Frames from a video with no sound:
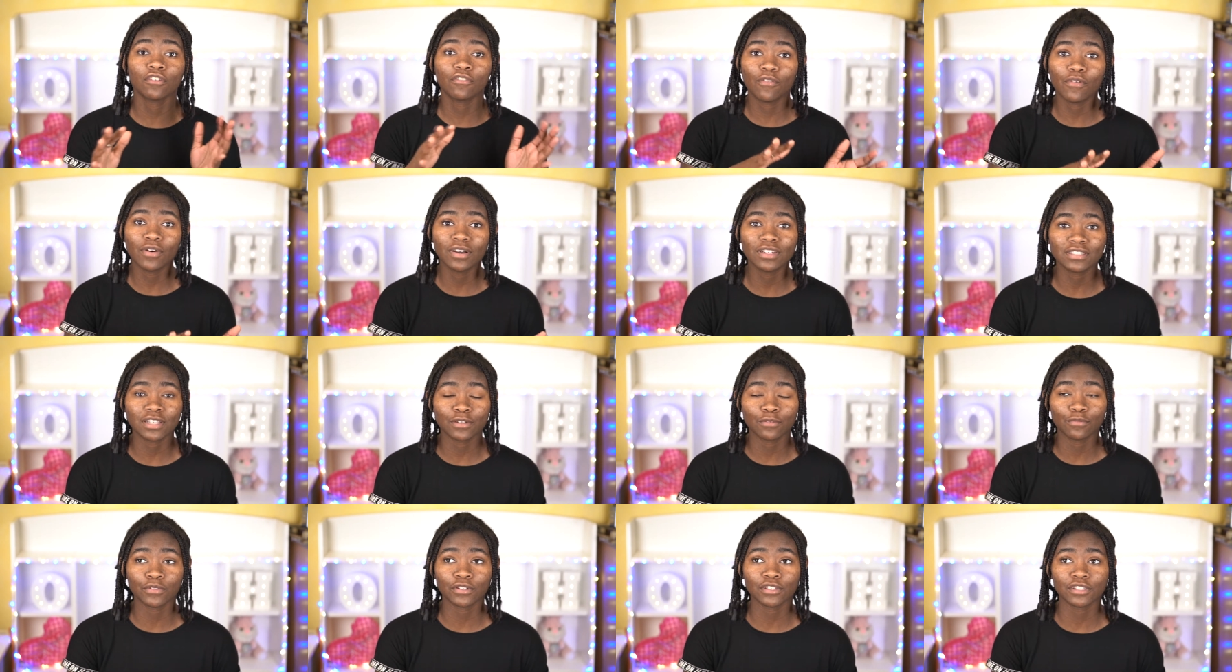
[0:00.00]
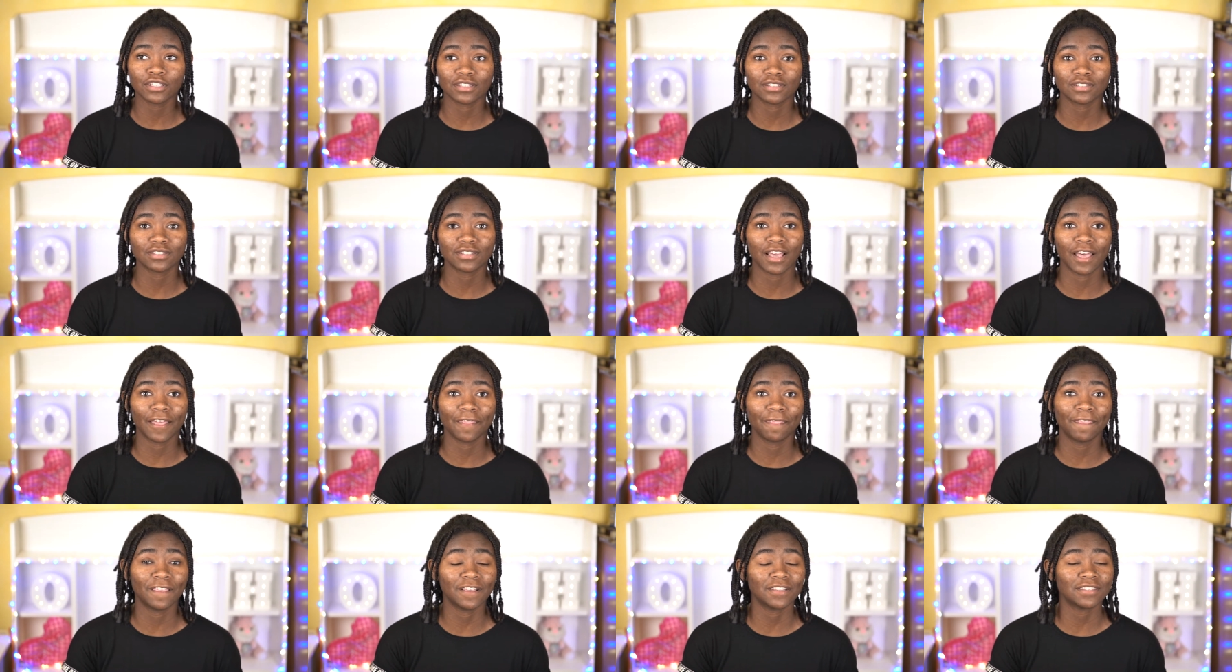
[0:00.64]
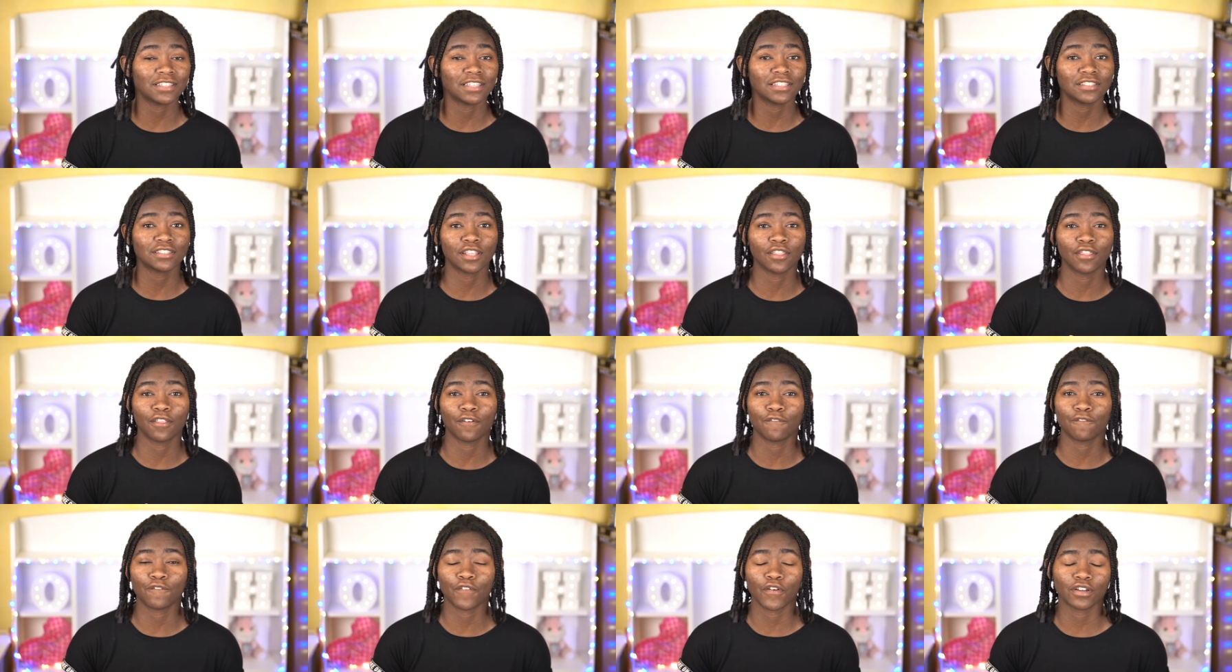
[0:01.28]
voiceover just said, This isn't
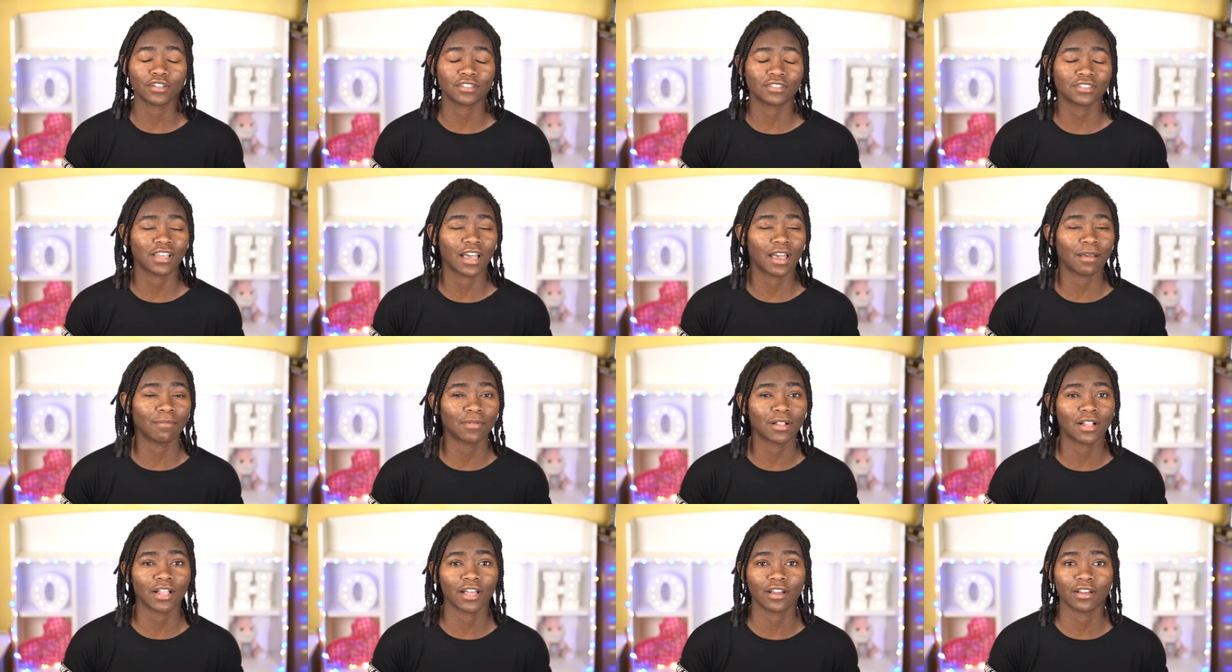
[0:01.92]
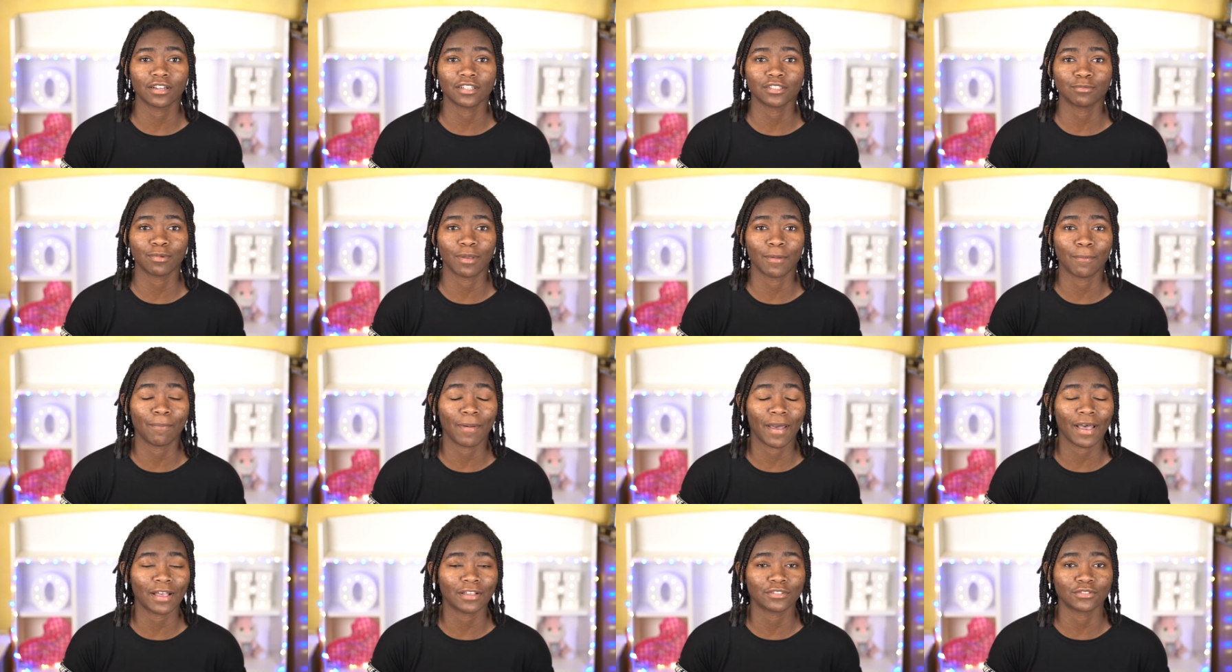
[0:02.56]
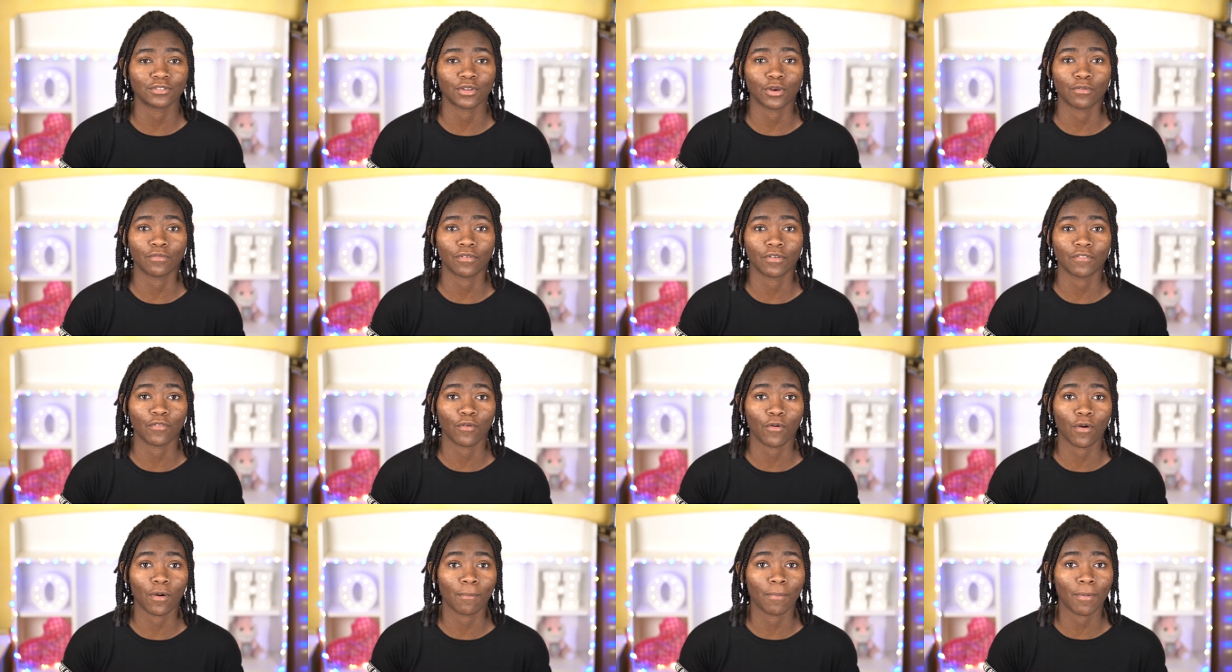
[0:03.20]
the first time Claire has been passed over
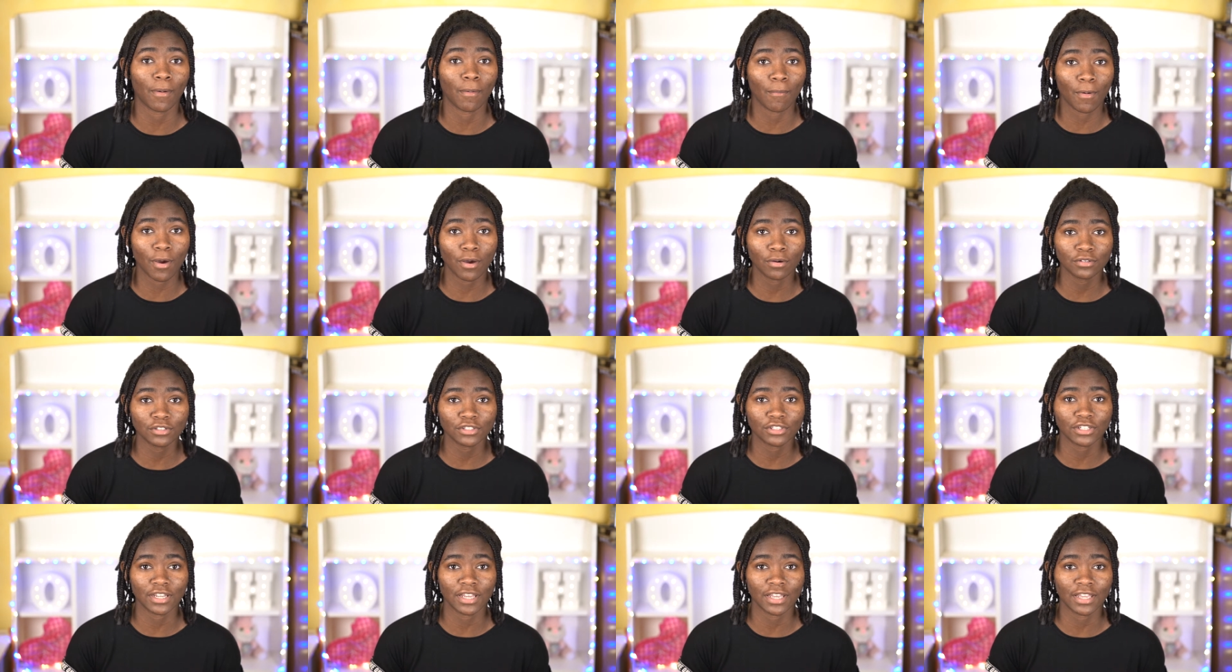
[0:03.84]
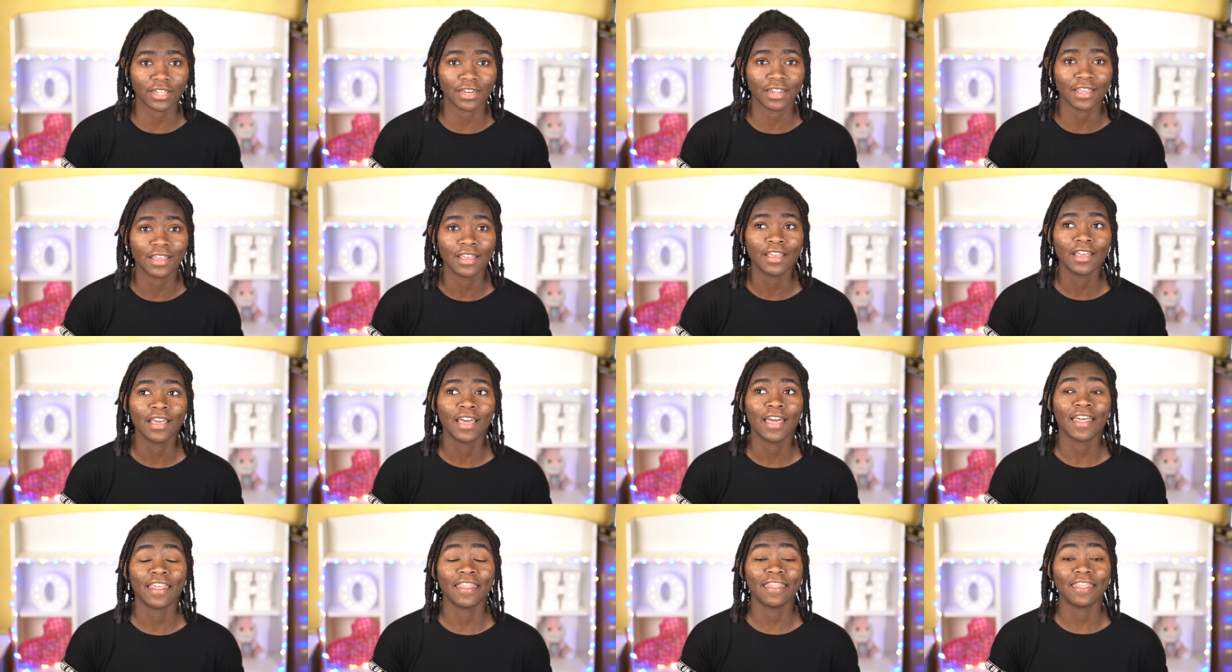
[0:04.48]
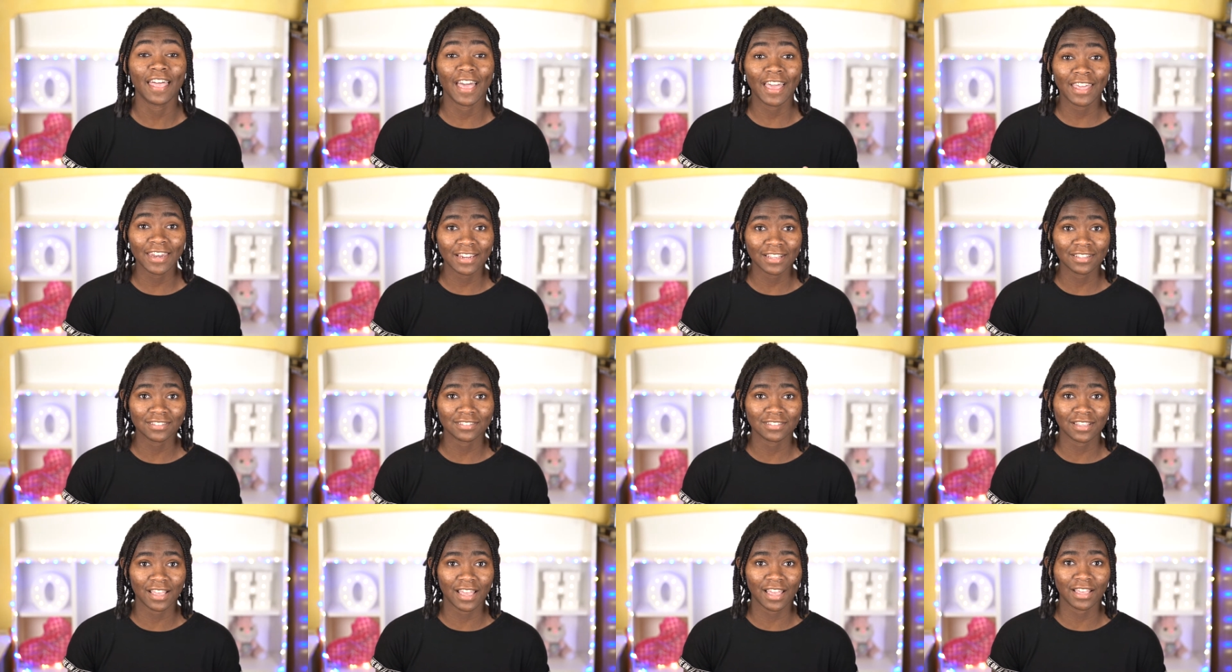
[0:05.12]
for a promotion then
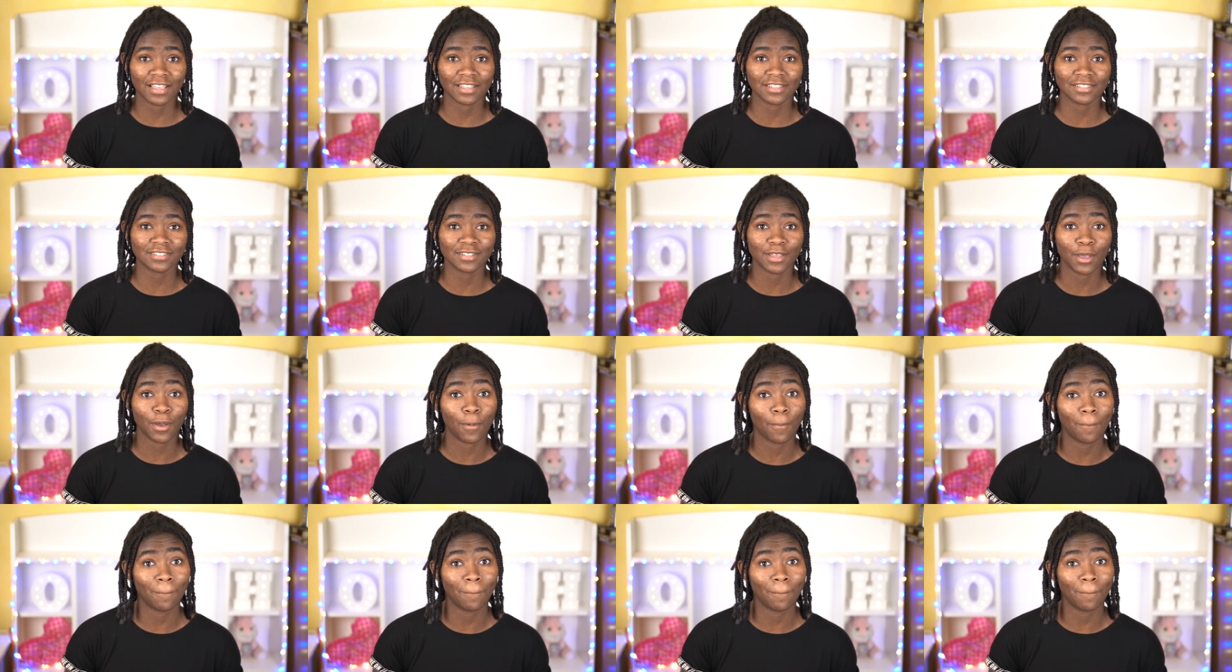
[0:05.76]
it says,